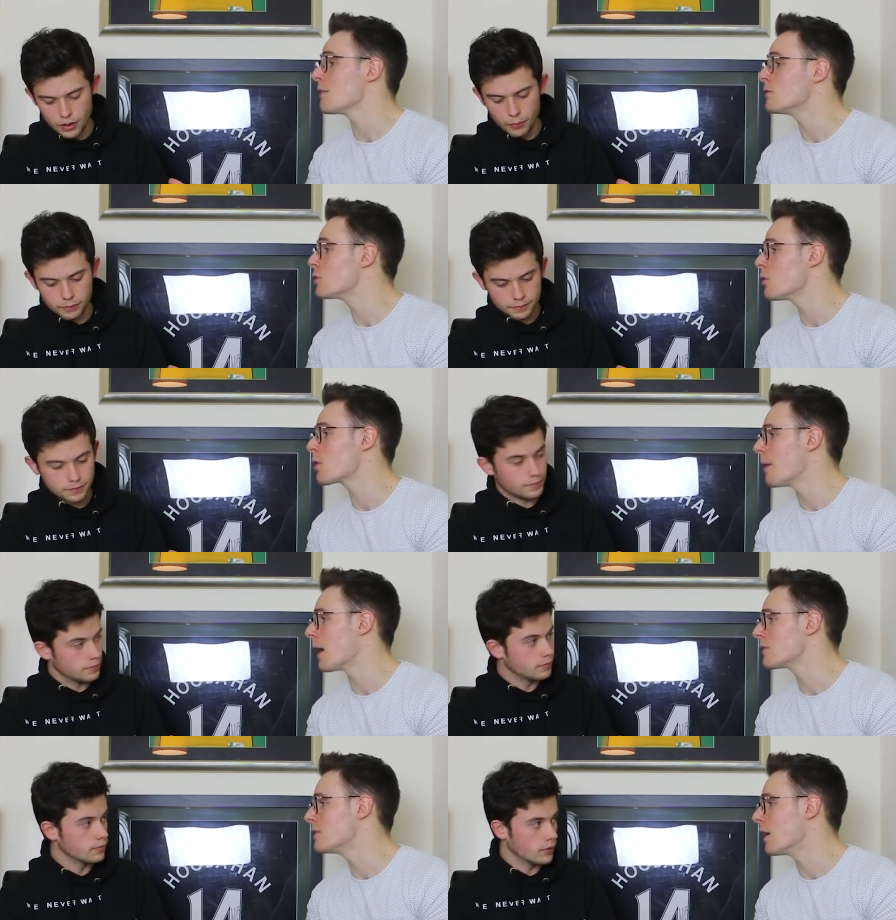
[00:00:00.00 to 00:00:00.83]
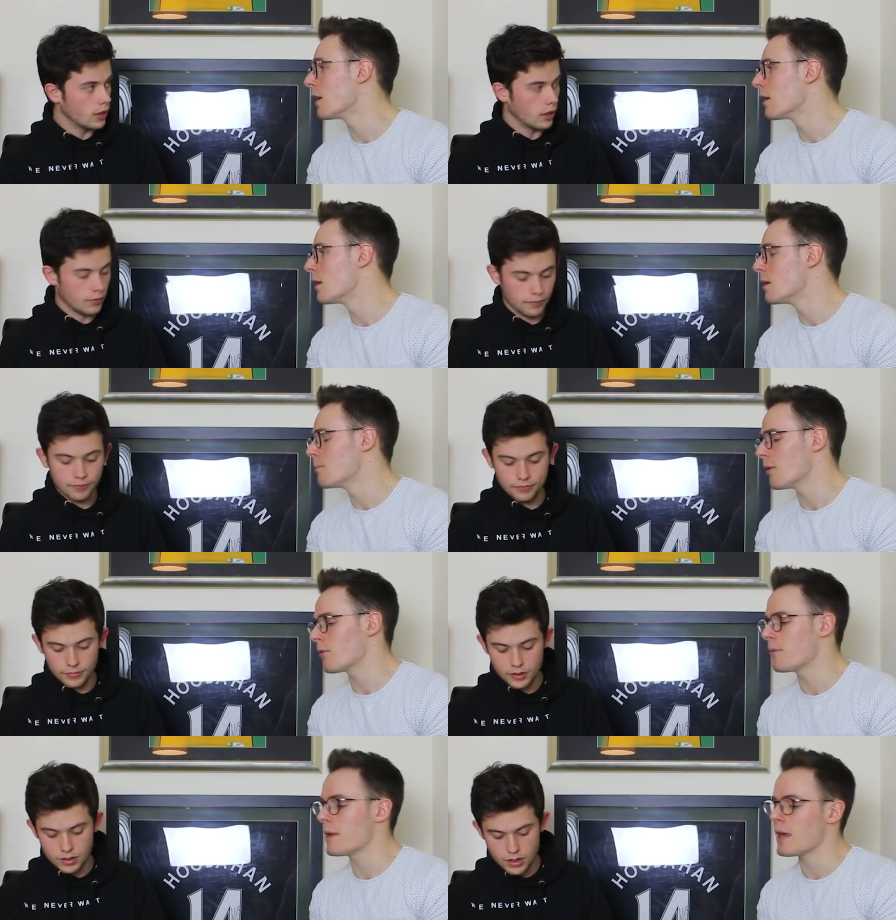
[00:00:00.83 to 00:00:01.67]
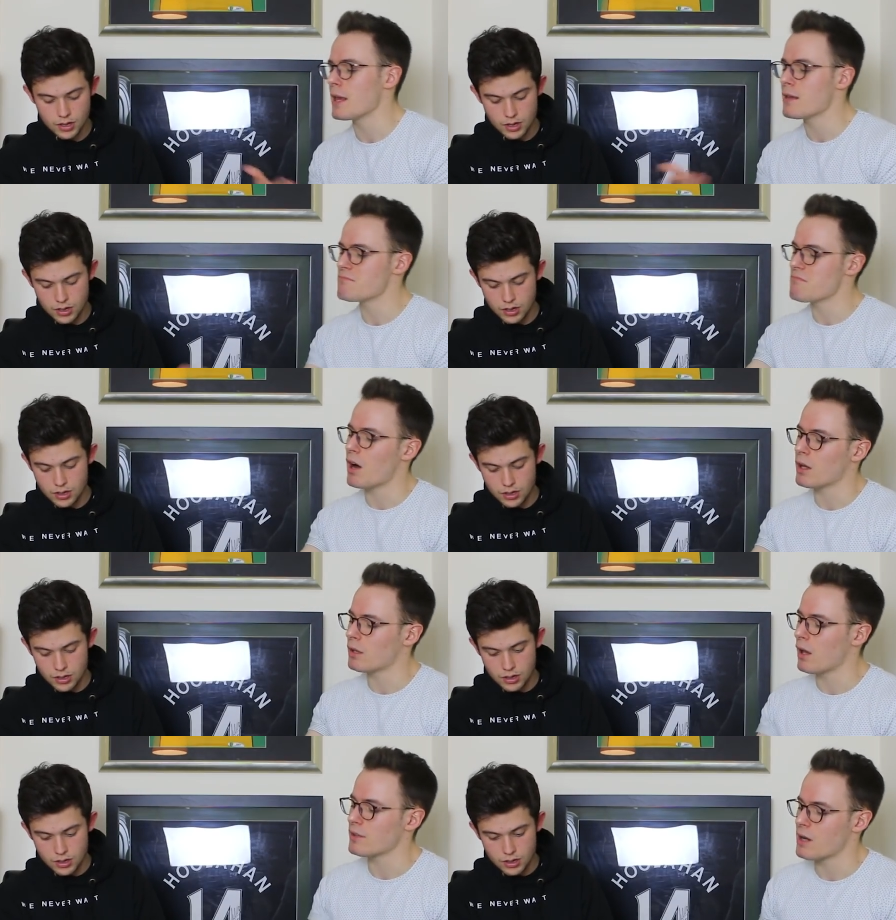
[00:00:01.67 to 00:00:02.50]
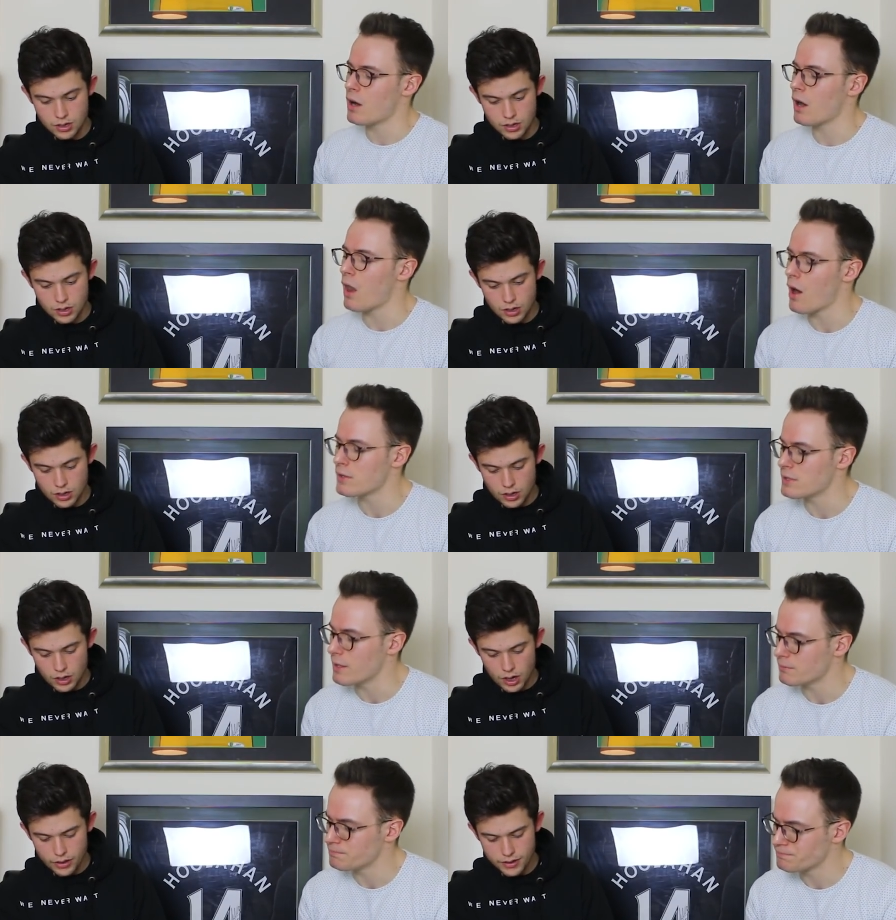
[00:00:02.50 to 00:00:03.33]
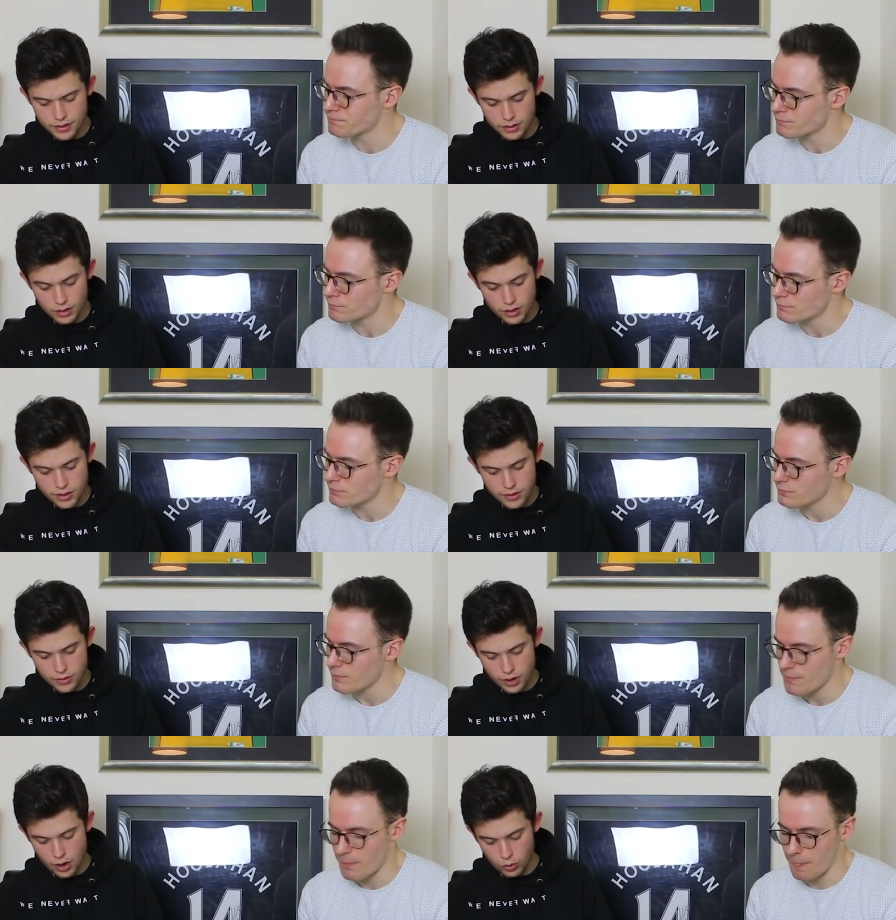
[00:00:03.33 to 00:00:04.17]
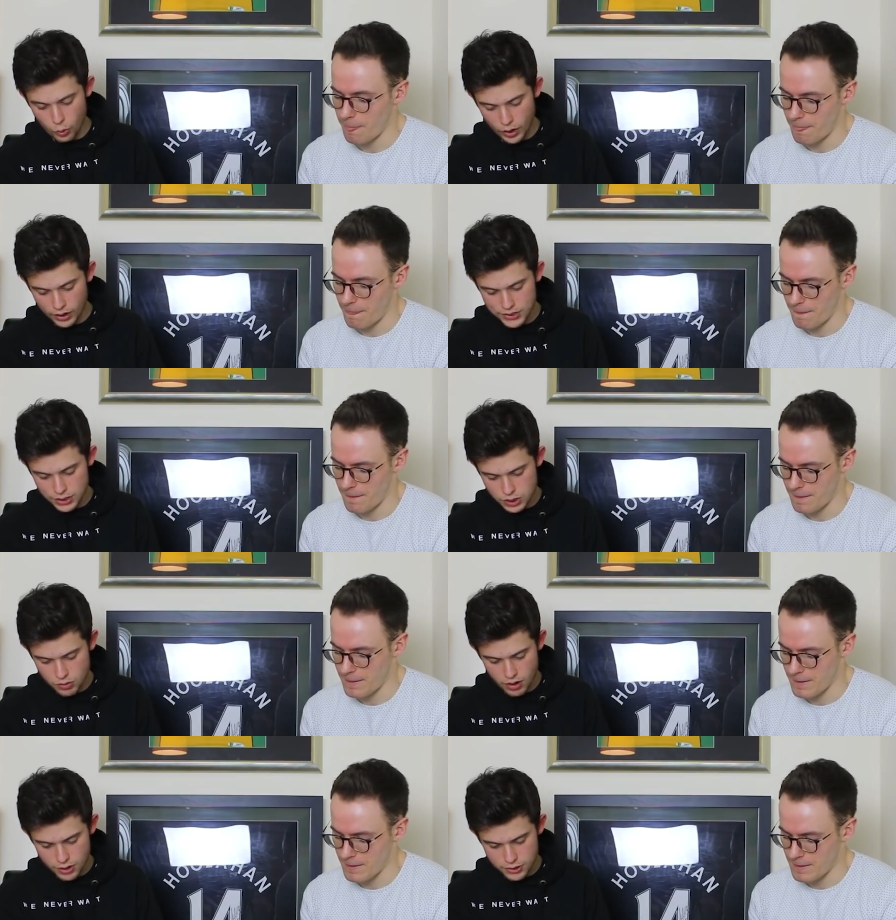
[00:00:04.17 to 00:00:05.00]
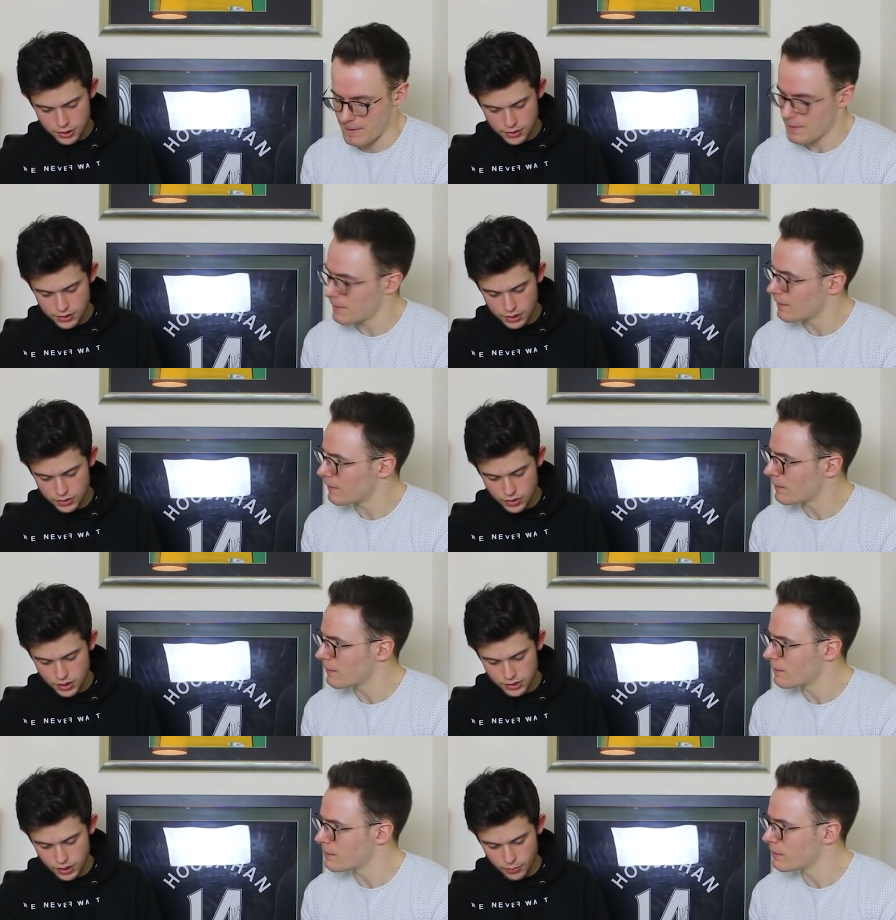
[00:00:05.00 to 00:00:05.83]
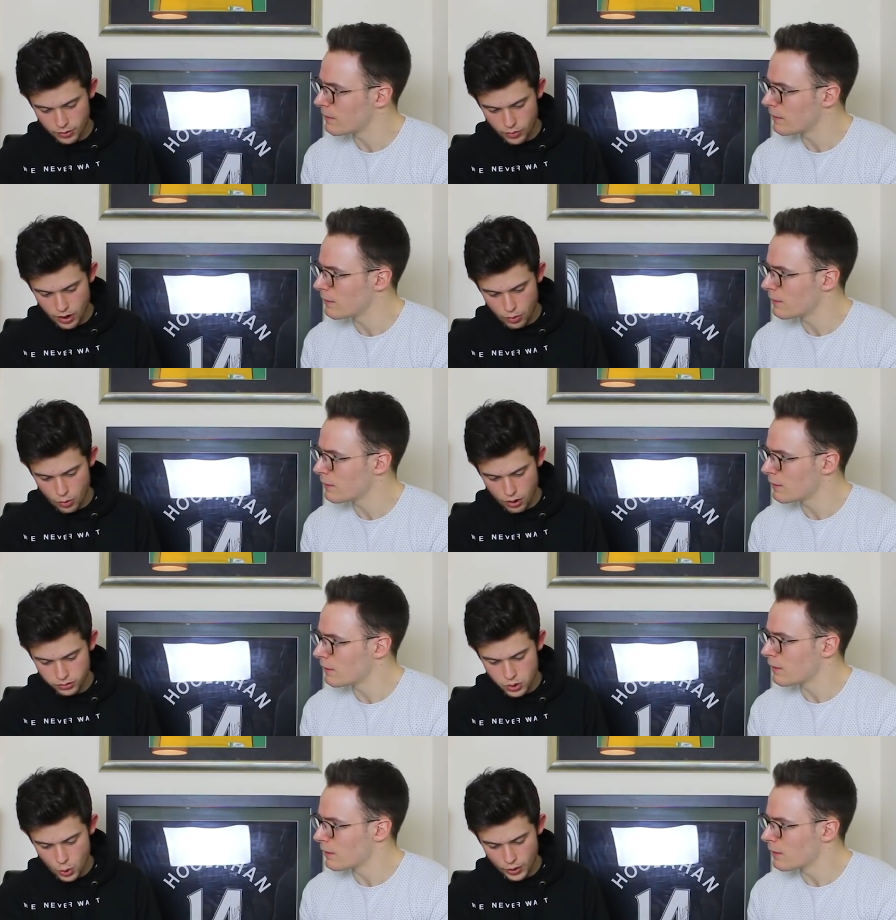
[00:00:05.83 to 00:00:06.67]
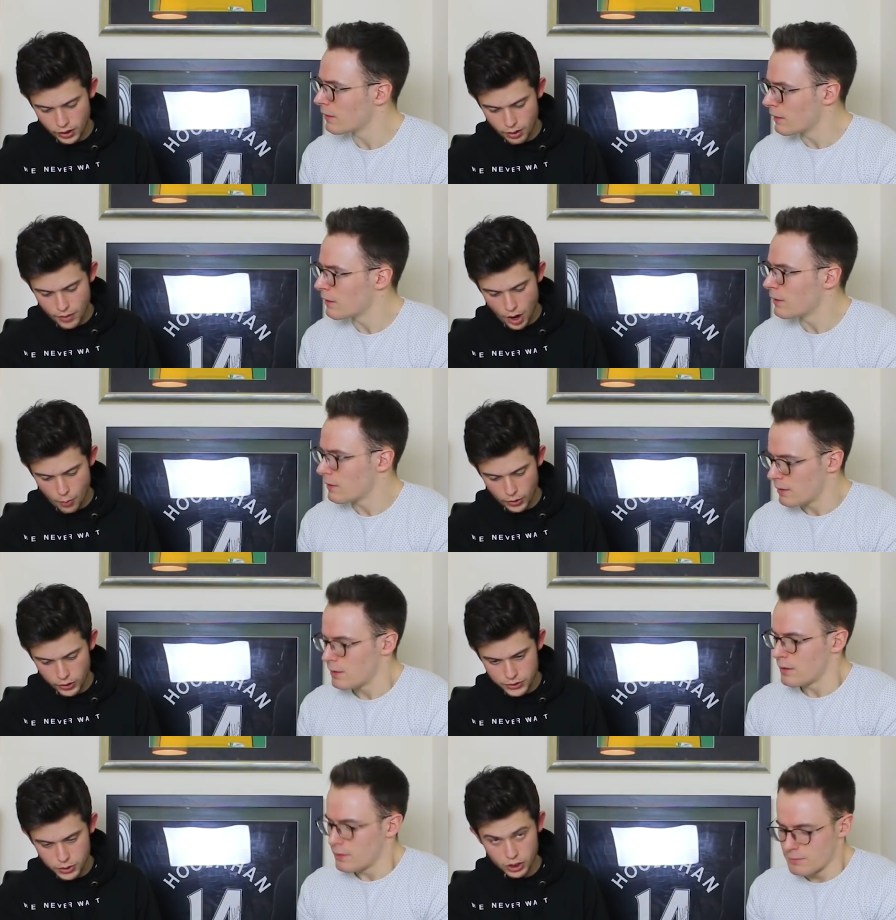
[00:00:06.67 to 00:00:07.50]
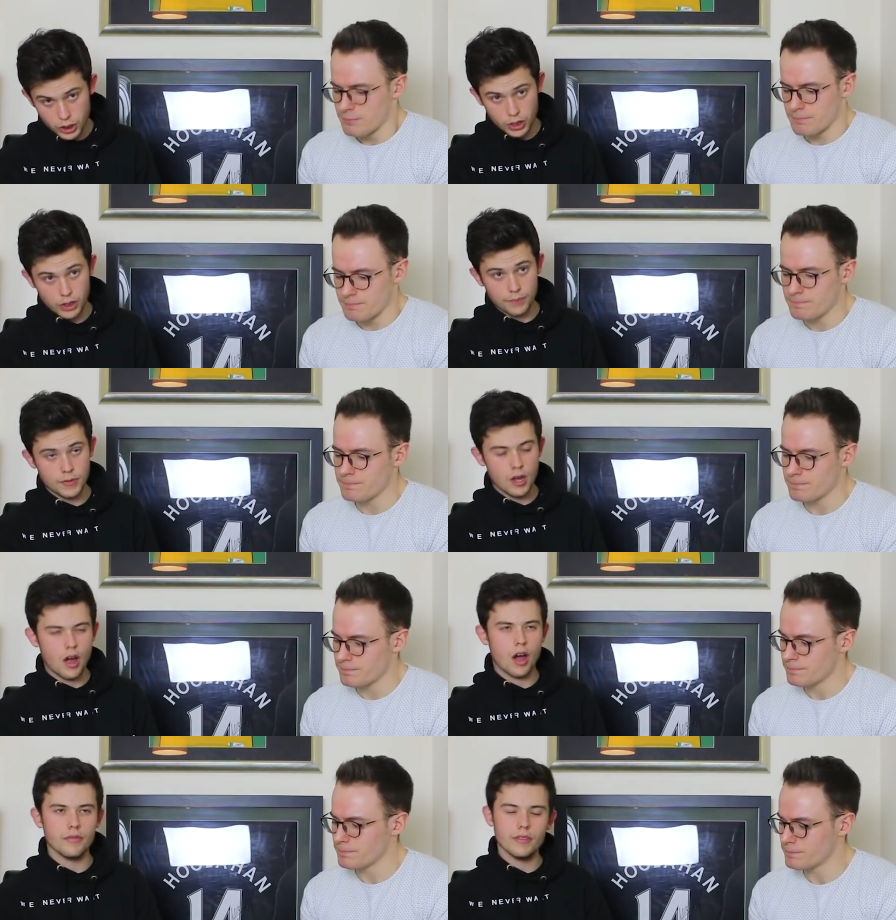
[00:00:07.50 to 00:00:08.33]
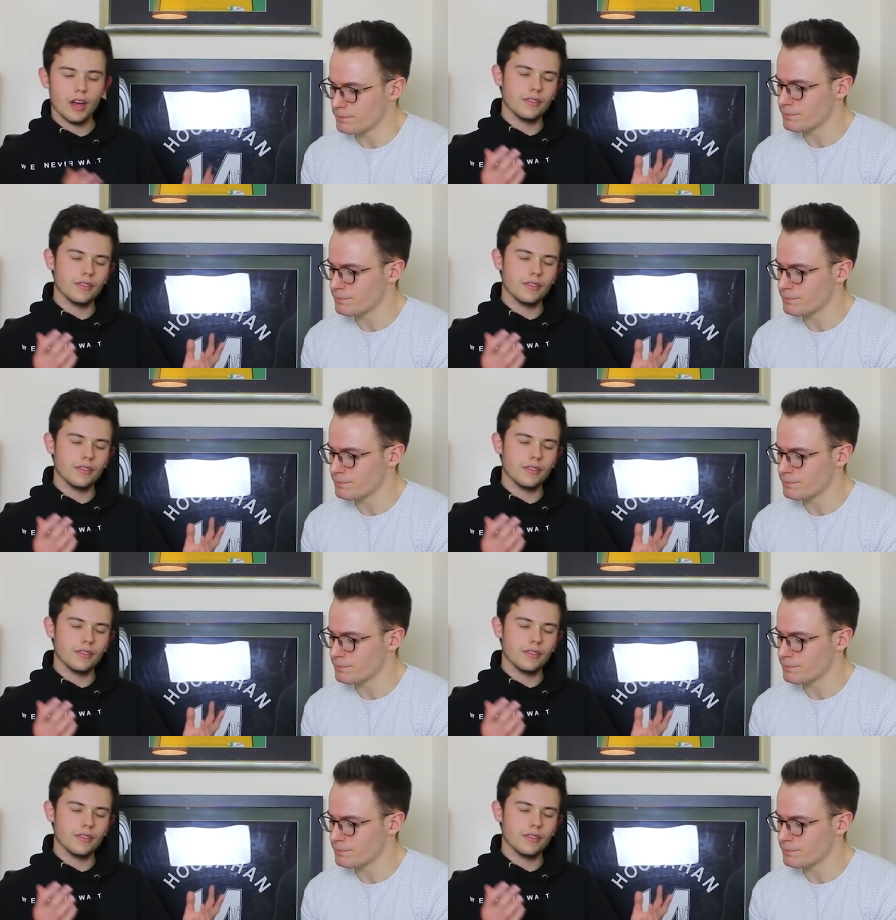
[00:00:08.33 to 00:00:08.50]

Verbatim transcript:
Speaker 1: even talk about it. Yeah. But for me, I'd like to highlight
Speaker 2: it. I think the whole winger situation is something well worth talking about, because you look at, I